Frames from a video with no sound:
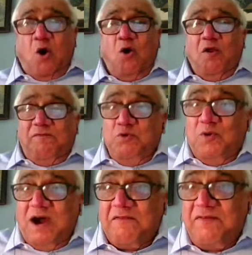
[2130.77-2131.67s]
All of
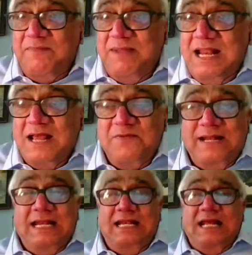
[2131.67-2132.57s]
you are familiar
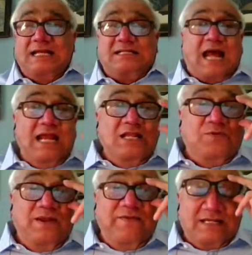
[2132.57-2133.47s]
with India's ties
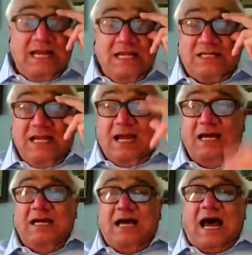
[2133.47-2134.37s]
with West
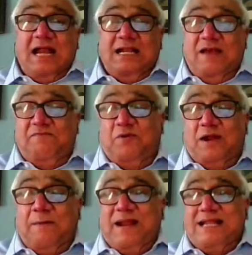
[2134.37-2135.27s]
Asia. I
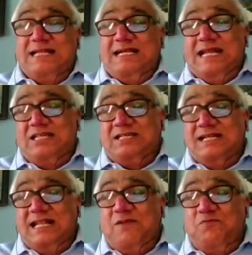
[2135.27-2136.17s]
therefore a
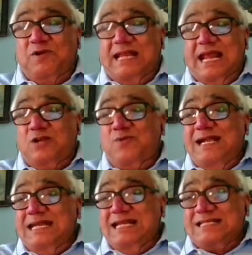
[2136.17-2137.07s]
presentation that would take
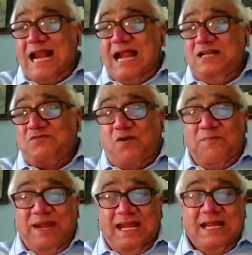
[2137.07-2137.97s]
20 slides
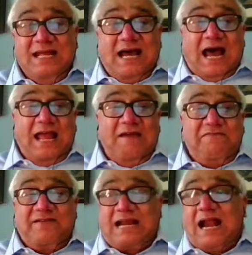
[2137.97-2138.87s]
from me. I
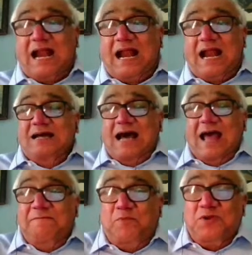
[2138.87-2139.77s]
have
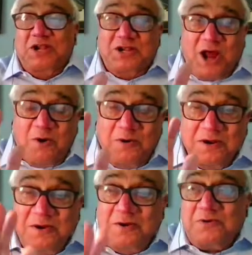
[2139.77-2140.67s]
put it
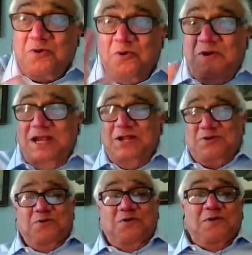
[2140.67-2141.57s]
down to only
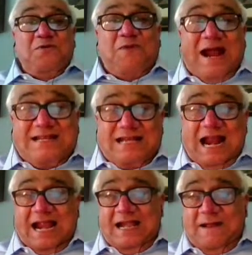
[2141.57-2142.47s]
to one
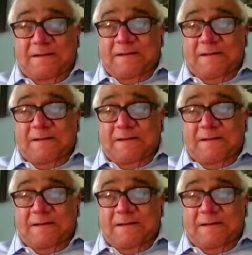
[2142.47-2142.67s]
slide.